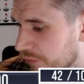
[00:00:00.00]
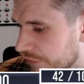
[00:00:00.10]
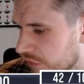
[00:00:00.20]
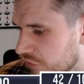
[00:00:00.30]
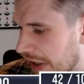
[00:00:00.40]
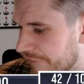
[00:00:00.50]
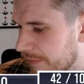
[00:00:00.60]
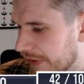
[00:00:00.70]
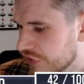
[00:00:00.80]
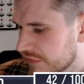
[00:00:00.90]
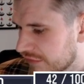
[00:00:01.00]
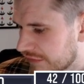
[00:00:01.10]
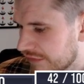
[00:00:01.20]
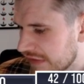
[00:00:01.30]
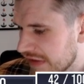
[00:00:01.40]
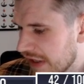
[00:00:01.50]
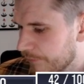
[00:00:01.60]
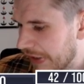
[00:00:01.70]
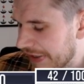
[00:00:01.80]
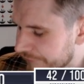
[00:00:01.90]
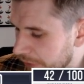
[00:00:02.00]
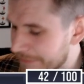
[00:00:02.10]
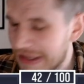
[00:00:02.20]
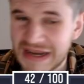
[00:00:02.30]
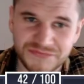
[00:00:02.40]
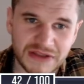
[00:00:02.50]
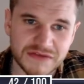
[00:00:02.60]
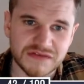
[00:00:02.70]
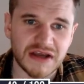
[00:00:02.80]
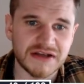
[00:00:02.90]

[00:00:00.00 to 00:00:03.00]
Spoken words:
was a threat for Manchester City, playing from that left-hand side.